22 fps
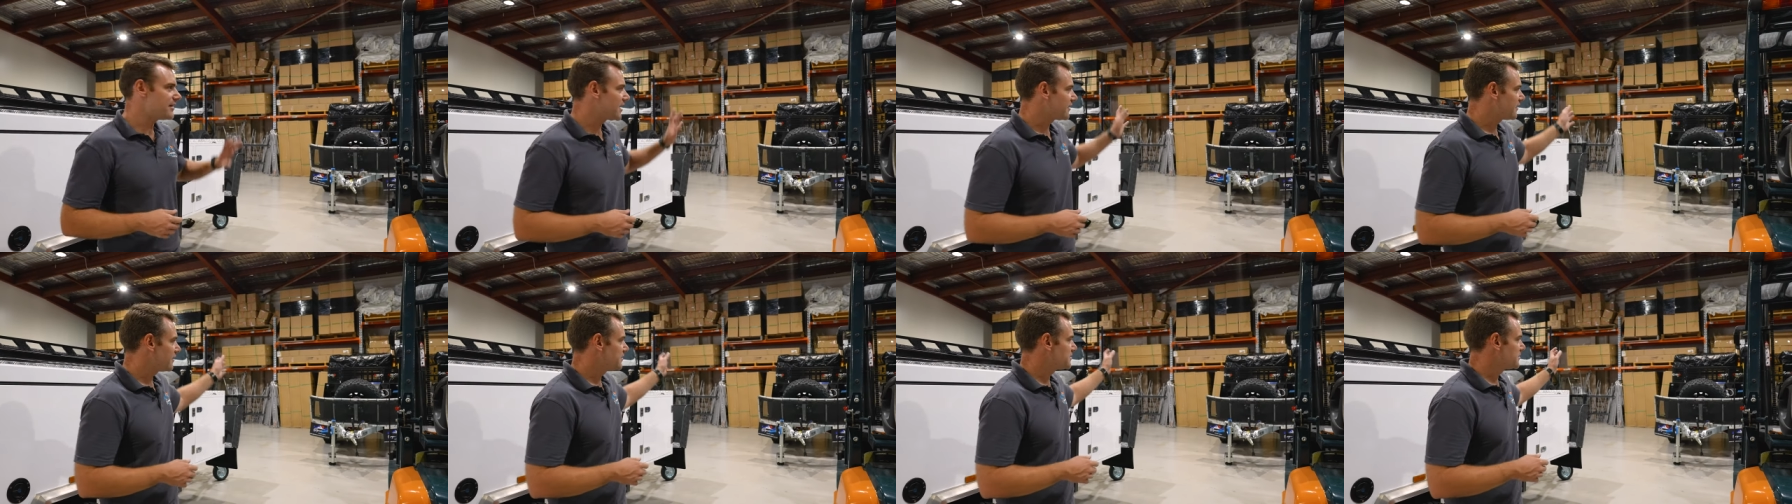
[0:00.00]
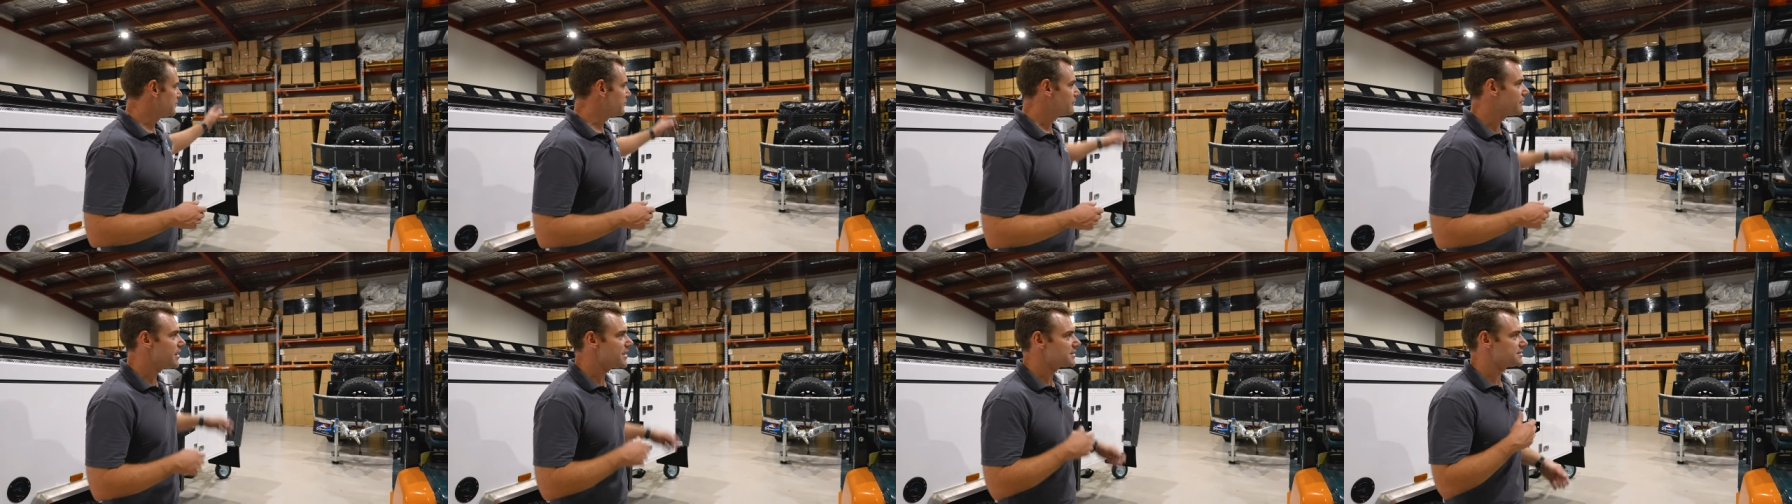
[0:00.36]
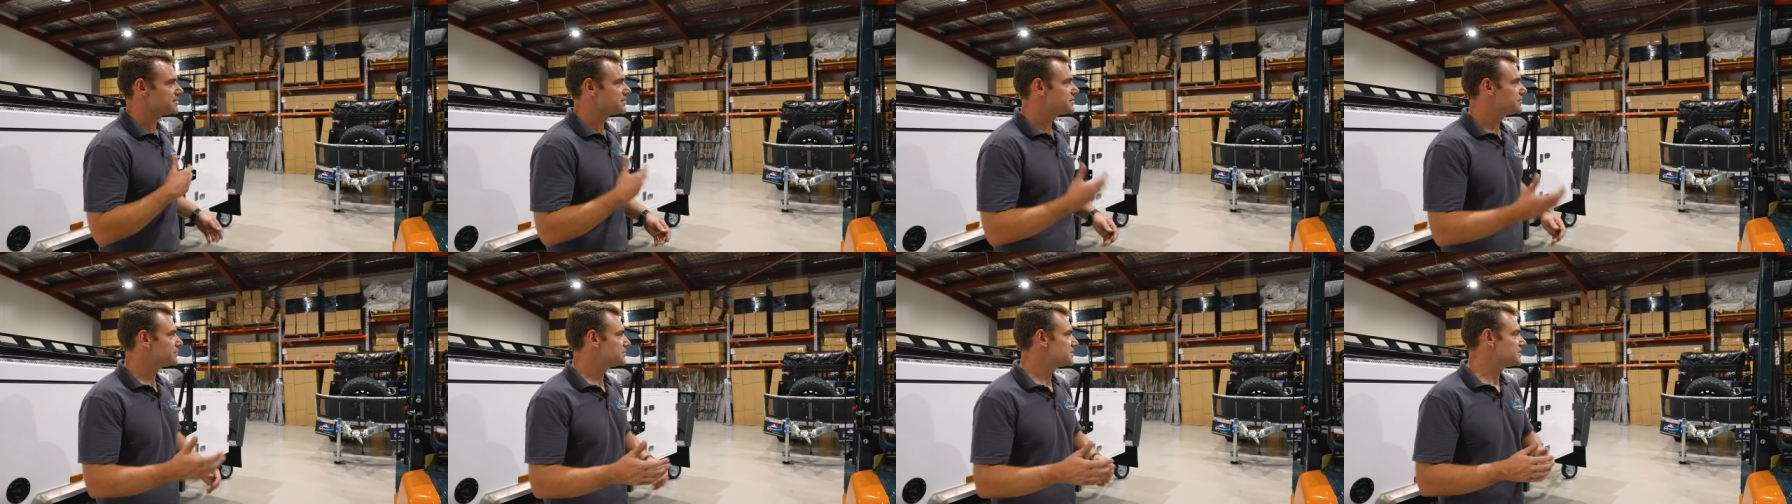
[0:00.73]
That goes on the racks
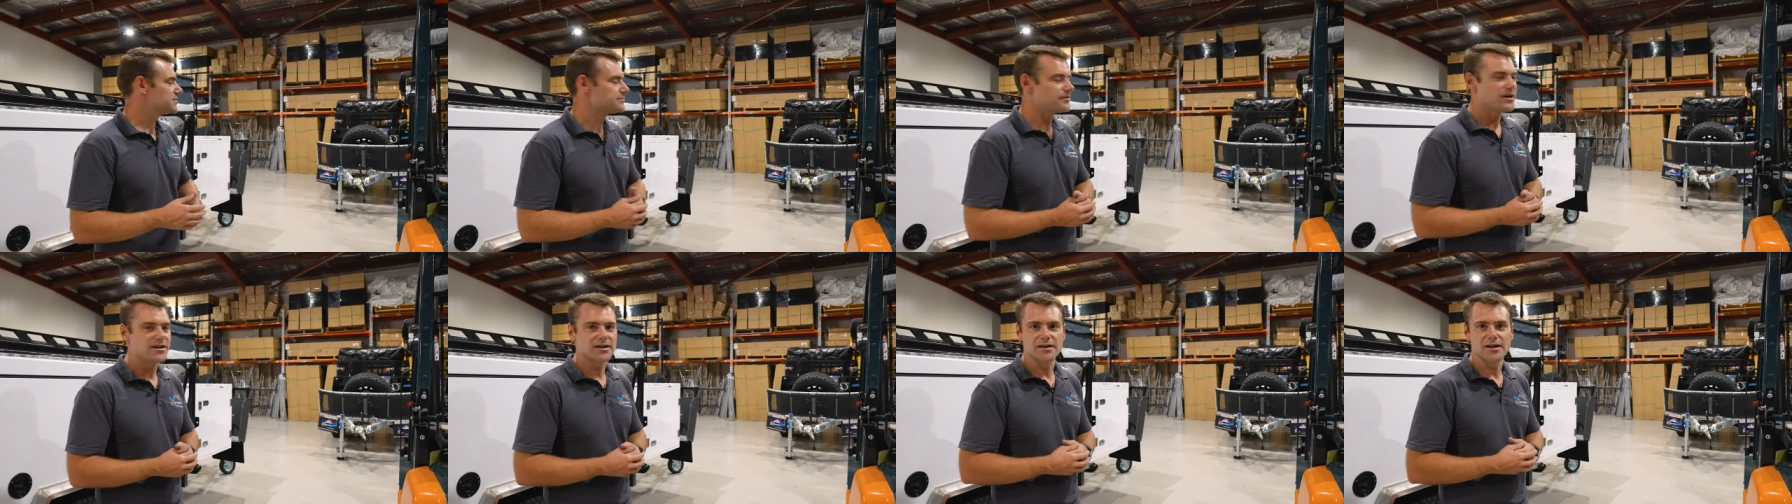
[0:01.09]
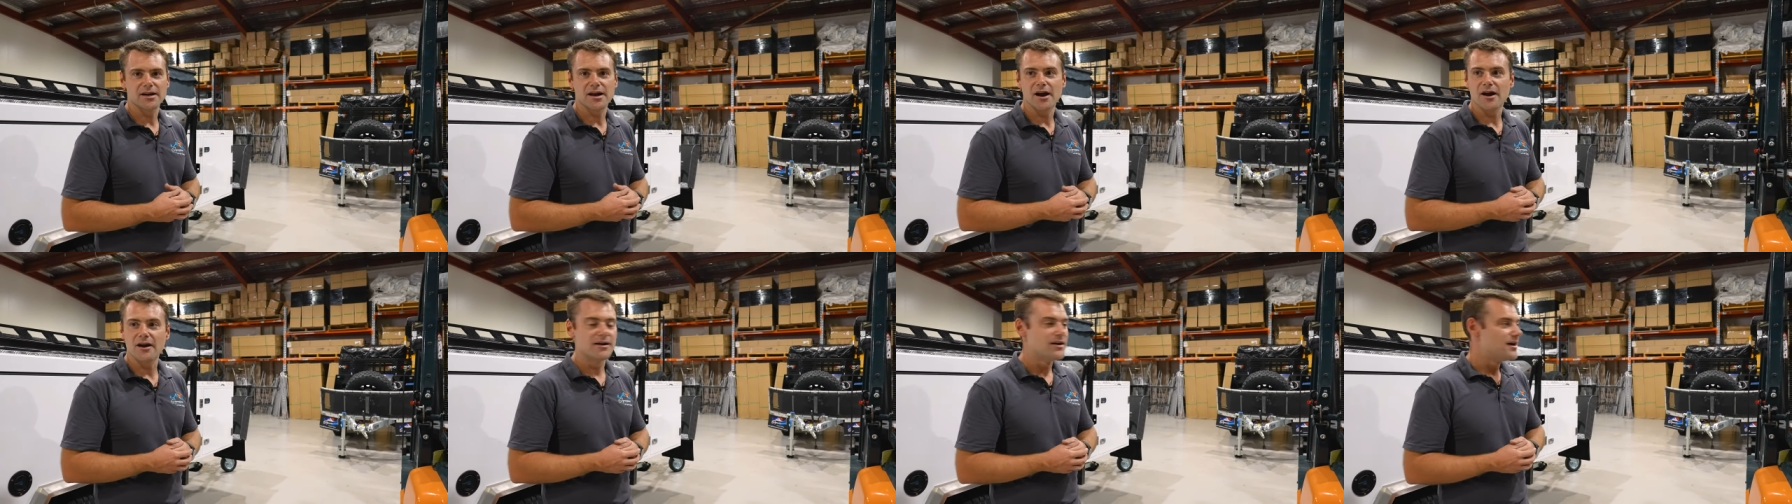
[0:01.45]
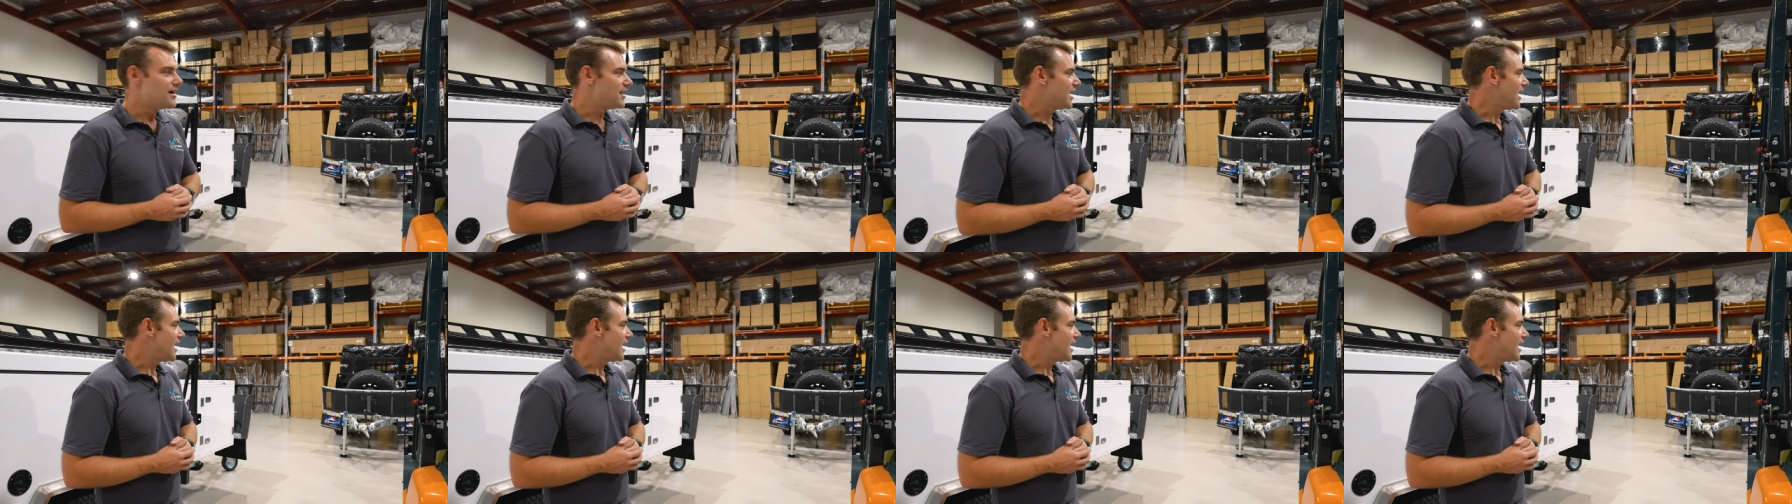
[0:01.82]
until she's ready to go.